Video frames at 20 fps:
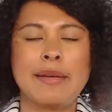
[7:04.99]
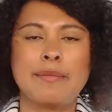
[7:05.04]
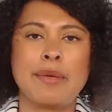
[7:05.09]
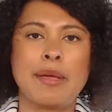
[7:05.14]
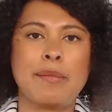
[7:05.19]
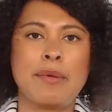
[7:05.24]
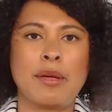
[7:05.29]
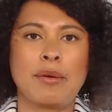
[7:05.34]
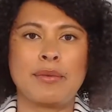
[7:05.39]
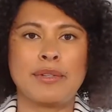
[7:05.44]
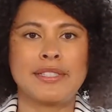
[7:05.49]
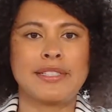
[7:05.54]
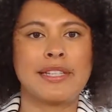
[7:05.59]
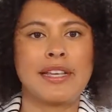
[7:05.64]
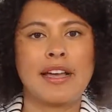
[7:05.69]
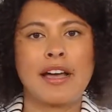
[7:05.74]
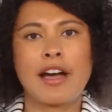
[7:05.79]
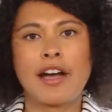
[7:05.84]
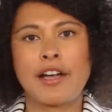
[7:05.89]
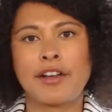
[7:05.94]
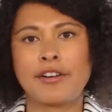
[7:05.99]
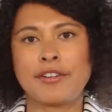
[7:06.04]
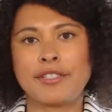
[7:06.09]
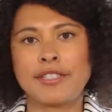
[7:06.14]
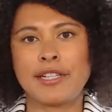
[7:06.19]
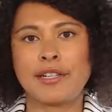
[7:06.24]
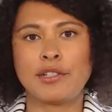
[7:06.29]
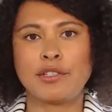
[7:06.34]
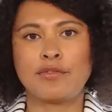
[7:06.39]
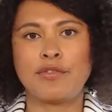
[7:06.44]
Maybe it was higher
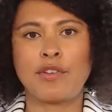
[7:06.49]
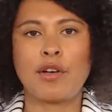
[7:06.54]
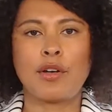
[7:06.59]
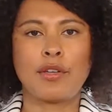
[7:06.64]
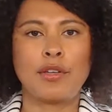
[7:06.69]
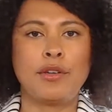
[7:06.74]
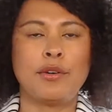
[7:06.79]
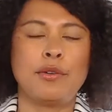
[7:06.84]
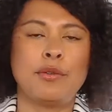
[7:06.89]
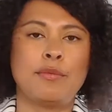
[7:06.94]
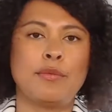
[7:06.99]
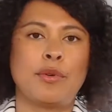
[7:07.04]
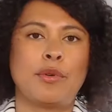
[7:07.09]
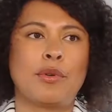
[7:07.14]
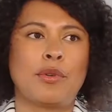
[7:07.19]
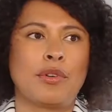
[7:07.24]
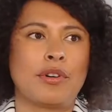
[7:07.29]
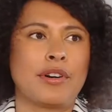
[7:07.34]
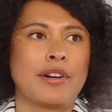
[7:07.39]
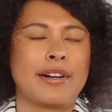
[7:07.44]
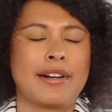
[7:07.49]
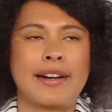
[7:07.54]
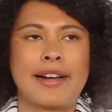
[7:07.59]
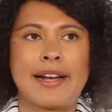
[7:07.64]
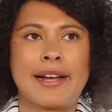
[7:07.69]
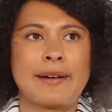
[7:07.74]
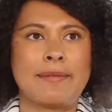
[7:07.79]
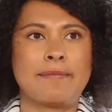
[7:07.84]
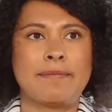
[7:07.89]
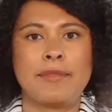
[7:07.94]
sales volume or
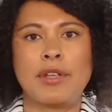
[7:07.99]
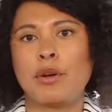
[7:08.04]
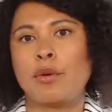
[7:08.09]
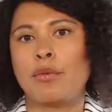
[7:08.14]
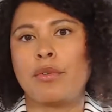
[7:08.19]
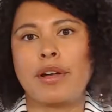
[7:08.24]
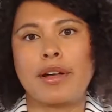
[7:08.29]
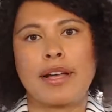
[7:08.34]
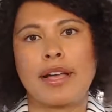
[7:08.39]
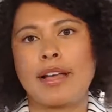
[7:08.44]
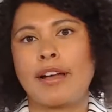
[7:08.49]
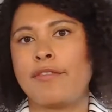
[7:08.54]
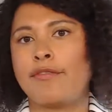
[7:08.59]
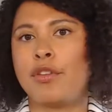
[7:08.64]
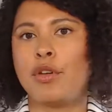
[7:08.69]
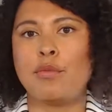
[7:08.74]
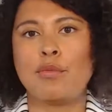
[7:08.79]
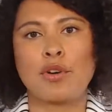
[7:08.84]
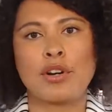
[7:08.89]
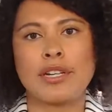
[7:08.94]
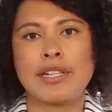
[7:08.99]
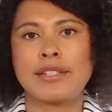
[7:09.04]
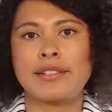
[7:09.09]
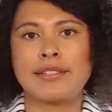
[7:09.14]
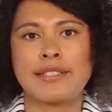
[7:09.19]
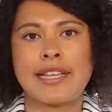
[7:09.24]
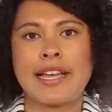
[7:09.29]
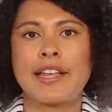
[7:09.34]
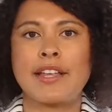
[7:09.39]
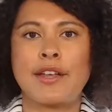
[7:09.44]
um, you know a, a, few more
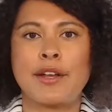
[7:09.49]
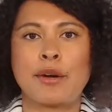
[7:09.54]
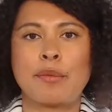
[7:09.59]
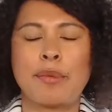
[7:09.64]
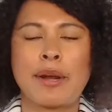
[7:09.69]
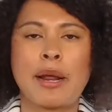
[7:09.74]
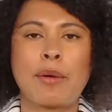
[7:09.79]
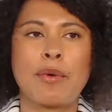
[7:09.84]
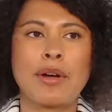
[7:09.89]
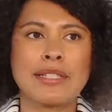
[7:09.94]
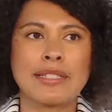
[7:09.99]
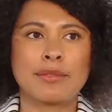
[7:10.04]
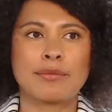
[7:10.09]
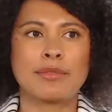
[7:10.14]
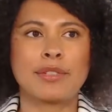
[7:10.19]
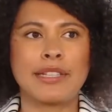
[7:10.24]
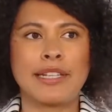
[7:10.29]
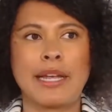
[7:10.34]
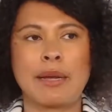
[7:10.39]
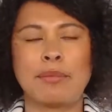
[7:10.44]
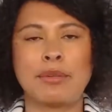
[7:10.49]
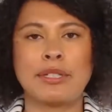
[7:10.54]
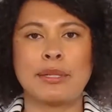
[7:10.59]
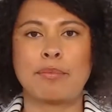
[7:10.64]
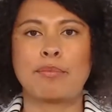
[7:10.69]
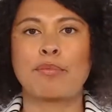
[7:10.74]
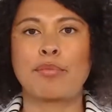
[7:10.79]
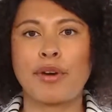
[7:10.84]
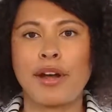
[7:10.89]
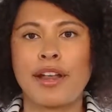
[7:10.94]
deals that year, but I wasn't really able to
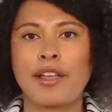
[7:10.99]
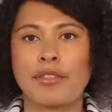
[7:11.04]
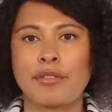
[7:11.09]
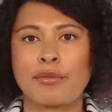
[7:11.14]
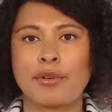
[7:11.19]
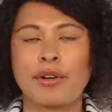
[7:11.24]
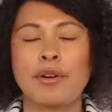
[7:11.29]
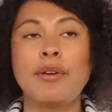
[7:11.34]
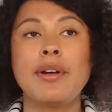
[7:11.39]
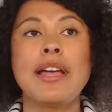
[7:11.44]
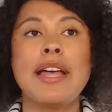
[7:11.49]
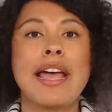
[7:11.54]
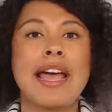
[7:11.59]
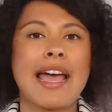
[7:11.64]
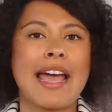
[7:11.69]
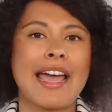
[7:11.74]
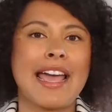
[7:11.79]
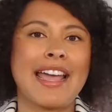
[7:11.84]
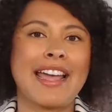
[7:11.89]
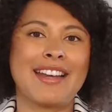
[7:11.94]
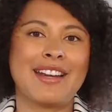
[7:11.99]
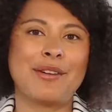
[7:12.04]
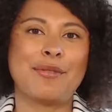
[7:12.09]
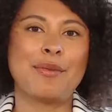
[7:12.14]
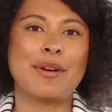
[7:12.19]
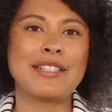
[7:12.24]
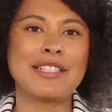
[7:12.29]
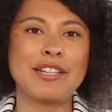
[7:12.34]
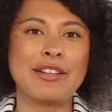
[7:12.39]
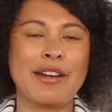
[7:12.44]
break through, and I
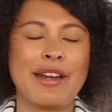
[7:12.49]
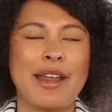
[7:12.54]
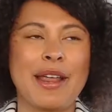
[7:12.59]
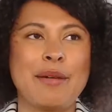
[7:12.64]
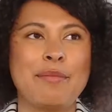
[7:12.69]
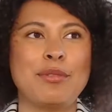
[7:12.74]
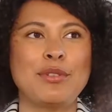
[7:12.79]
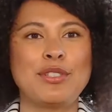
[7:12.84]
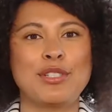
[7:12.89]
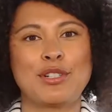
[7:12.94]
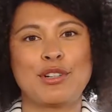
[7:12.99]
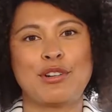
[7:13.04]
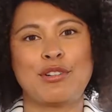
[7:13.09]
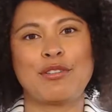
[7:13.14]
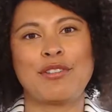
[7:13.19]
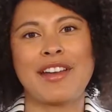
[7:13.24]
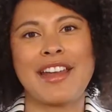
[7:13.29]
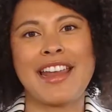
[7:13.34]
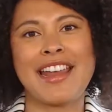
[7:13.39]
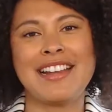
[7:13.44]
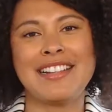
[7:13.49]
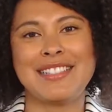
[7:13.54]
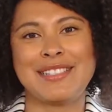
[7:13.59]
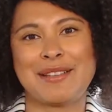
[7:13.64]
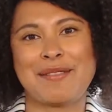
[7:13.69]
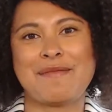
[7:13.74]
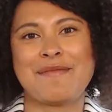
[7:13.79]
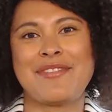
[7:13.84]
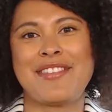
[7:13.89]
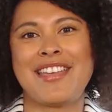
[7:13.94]
wasn't able to create
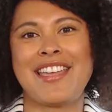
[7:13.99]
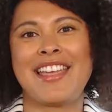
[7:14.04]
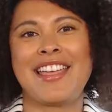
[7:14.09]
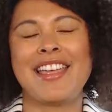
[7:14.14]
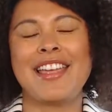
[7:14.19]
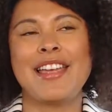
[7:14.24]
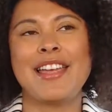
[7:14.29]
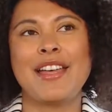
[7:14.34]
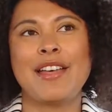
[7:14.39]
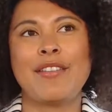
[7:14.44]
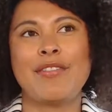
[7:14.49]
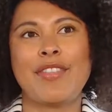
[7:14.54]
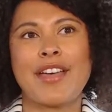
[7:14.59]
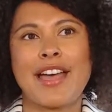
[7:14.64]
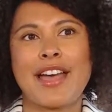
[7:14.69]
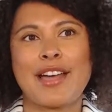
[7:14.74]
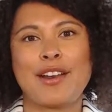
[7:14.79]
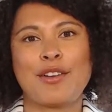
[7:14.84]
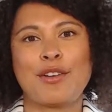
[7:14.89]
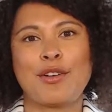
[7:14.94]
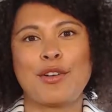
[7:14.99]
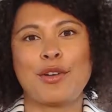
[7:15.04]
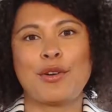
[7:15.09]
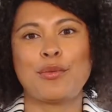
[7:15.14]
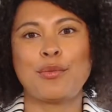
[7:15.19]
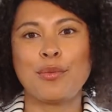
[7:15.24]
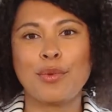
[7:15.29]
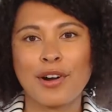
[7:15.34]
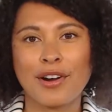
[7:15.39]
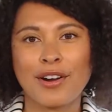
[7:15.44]
something that could
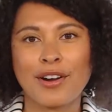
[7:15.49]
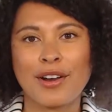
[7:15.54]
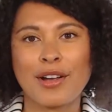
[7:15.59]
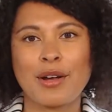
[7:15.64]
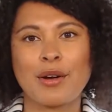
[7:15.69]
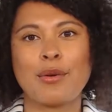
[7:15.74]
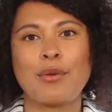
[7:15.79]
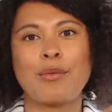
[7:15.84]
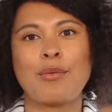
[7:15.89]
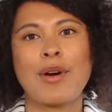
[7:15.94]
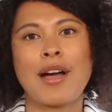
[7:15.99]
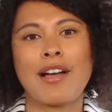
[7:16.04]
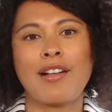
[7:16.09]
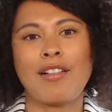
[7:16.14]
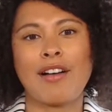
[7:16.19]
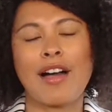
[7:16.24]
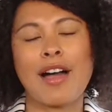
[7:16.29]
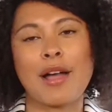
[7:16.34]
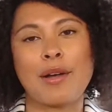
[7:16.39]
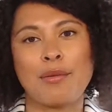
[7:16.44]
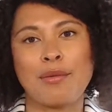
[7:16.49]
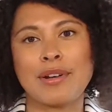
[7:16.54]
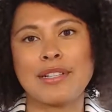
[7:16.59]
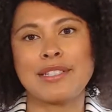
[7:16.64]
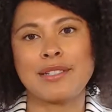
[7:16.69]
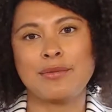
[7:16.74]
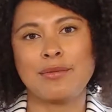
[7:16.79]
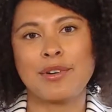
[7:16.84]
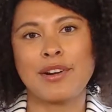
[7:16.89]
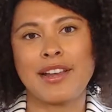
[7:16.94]
work while I
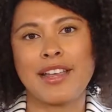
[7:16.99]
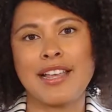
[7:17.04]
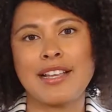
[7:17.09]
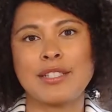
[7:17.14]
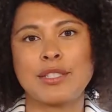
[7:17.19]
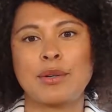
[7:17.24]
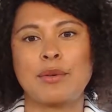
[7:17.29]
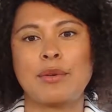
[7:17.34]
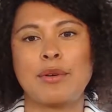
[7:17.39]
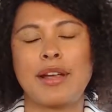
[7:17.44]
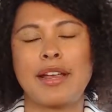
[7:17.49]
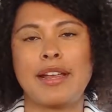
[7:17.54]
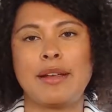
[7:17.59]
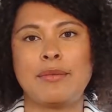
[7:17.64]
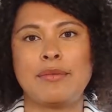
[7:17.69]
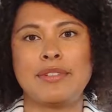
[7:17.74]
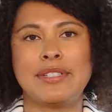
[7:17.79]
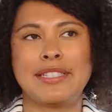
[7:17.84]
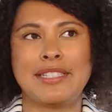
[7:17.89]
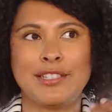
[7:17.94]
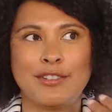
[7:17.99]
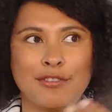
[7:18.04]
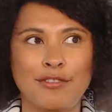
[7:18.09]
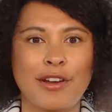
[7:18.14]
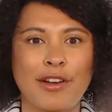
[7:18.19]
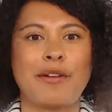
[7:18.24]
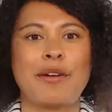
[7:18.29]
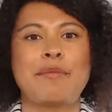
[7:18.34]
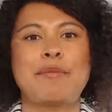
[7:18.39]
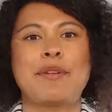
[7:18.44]
wasn't working. So it was still
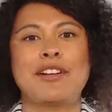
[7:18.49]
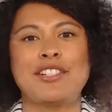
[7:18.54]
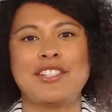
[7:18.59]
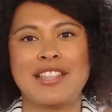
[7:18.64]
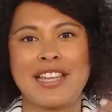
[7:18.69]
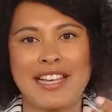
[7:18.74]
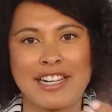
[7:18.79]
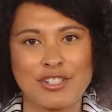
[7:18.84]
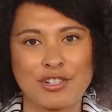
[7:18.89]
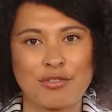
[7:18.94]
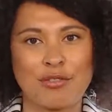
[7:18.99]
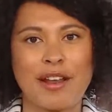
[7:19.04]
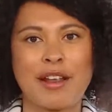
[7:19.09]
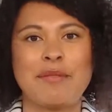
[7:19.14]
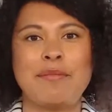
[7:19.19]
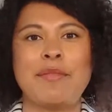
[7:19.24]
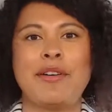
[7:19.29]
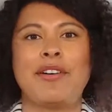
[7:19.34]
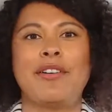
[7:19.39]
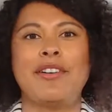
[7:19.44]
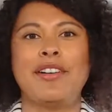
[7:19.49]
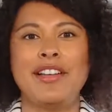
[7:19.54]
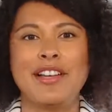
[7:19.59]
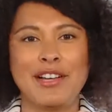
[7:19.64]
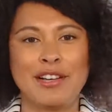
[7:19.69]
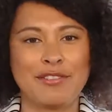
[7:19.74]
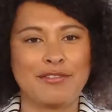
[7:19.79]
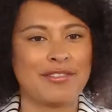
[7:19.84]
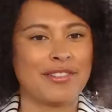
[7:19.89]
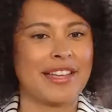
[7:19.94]
very much that treadmill
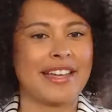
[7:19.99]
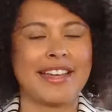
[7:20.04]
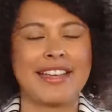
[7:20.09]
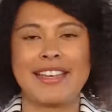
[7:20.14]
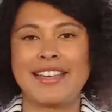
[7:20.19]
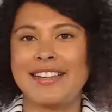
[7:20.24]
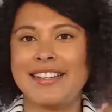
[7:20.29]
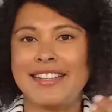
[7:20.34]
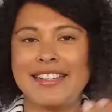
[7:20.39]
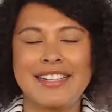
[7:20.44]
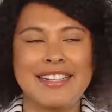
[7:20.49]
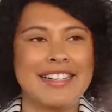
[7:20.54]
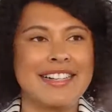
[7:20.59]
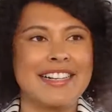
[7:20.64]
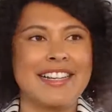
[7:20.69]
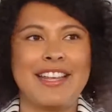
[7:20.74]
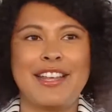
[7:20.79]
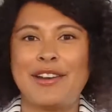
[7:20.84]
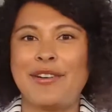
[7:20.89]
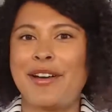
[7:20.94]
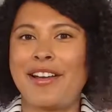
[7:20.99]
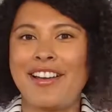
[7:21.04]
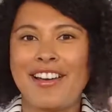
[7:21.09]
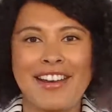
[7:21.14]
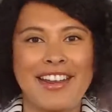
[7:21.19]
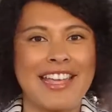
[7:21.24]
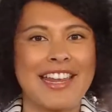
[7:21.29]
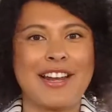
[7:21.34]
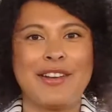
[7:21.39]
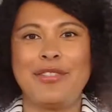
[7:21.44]
of like, you know, I
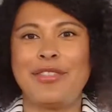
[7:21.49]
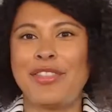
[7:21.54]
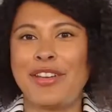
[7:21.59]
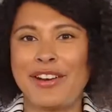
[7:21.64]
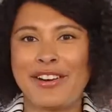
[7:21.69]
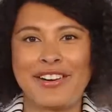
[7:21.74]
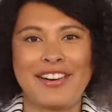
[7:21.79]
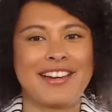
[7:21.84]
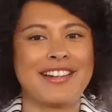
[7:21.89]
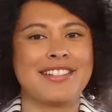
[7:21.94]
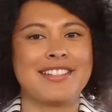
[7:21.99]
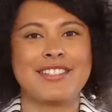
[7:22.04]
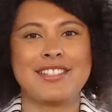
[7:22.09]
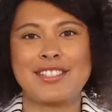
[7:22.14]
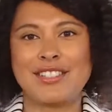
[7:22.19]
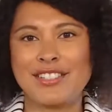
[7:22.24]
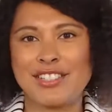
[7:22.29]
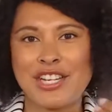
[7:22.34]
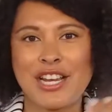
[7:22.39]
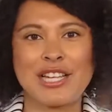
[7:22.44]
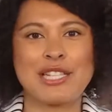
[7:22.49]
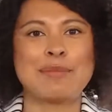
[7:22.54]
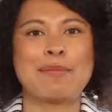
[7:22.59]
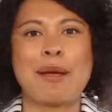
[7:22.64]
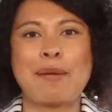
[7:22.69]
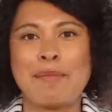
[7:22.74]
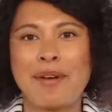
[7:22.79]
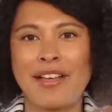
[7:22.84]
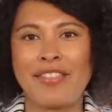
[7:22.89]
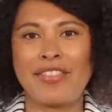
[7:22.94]
got to get out there and chase
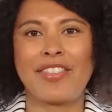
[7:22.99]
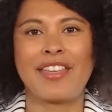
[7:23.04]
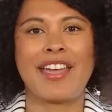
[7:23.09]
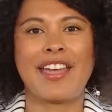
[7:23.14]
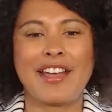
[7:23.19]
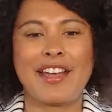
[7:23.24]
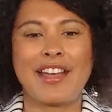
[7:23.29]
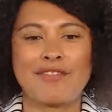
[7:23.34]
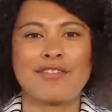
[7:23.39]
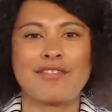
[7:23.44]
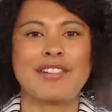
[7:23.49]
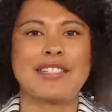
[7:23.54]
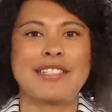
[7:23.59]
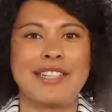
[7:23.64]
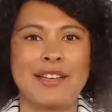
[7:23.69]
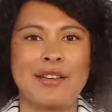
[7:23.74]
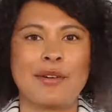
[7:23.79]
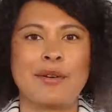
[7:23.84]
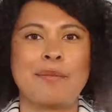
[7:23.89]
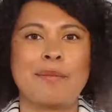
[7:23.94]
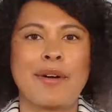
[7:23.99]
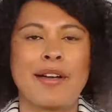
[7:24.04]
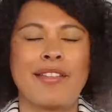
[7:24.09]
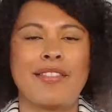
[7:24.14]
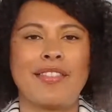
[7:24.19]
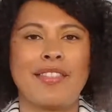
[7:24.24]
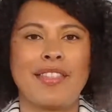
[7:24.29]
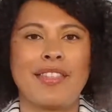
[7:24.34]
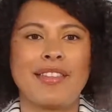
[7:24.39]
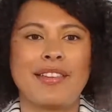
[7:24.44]
my month every single
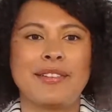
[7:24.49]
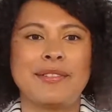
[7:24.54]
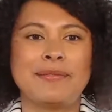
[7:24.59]
month.